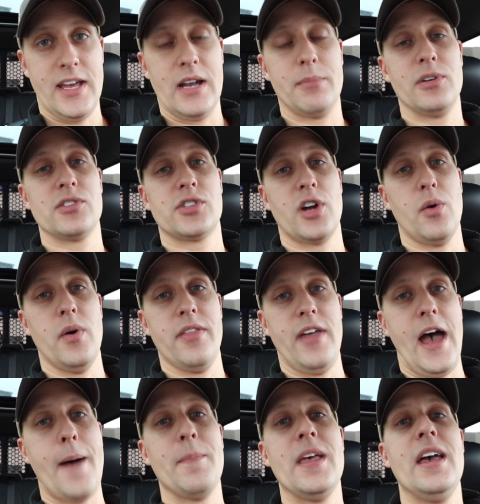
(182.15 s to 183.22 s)
And I'm gonna start with
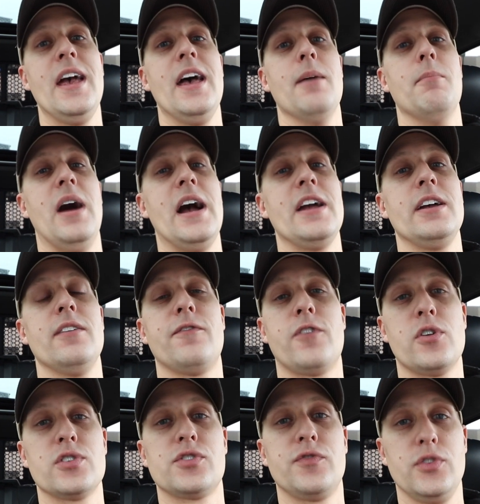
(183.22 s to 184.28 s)
that. My
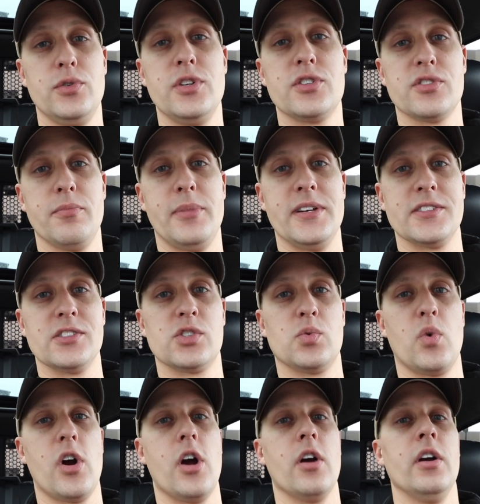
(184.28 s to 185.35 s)
first few years of business
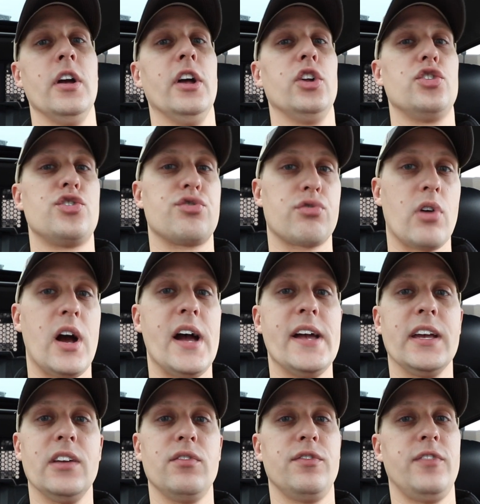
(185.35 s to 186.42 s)
were
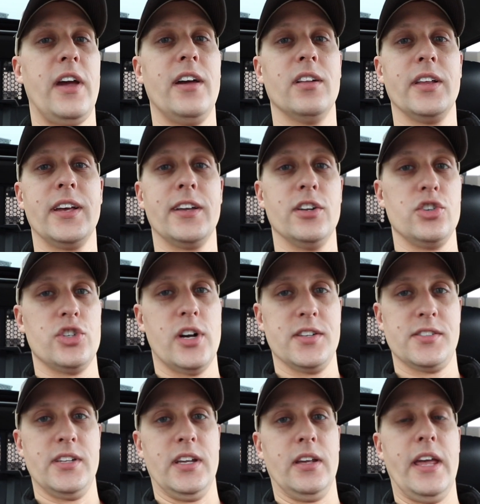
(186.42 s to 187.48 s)
trying and failing and
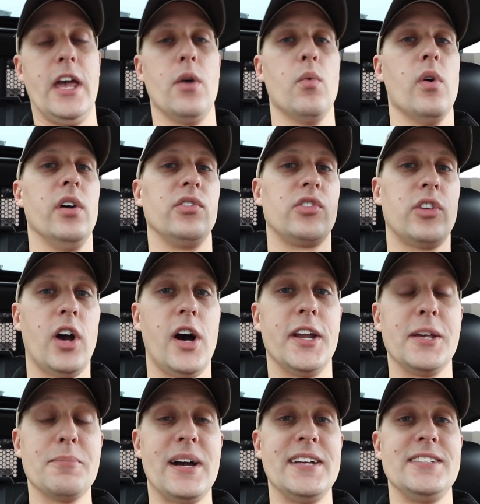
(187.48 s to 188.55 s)
adjusting. It was
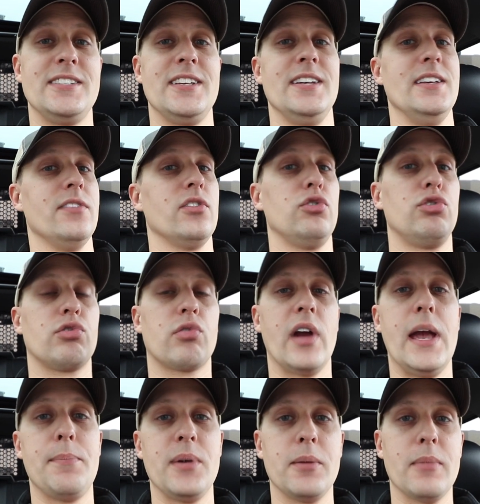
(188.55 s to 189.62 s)
cutting my teeth,
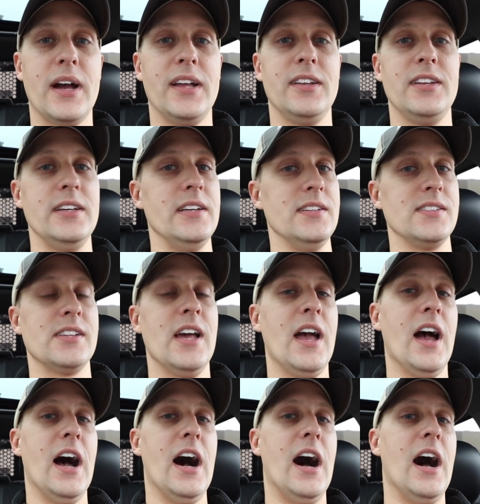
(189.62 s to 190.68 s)
scraping my knees,
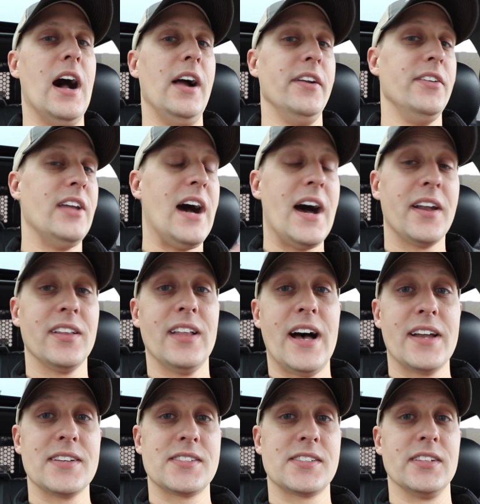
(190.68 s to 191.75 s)
uh, not a
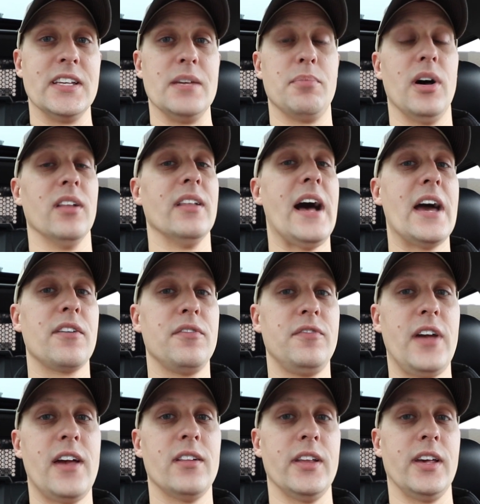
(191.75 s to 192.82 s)
lot of sleep, a lot of
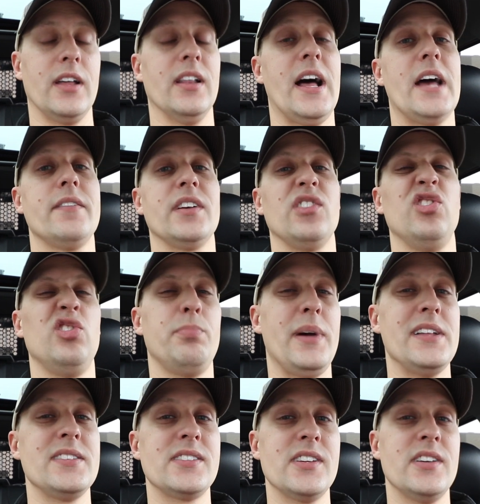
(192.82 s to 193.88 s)
failing, a lot of
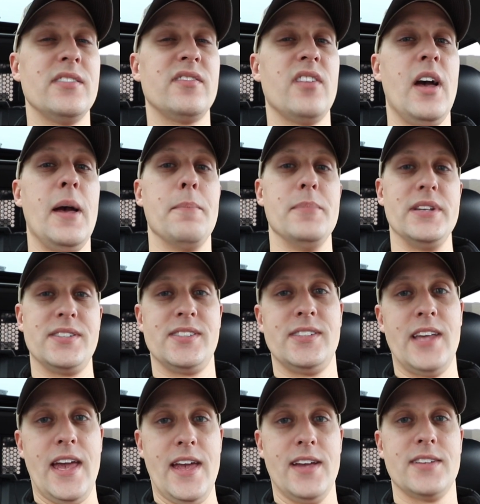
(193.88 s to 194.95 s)
expensive
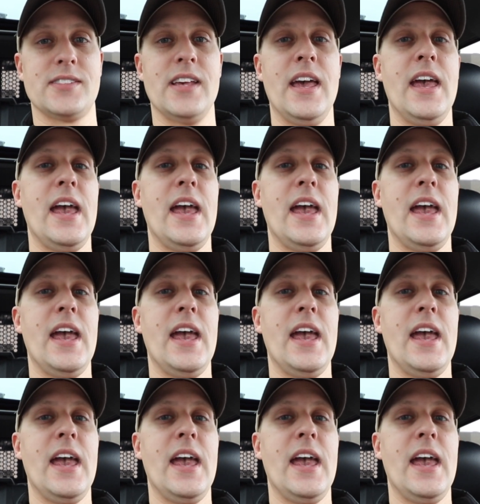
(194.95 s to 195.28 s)
mistakes.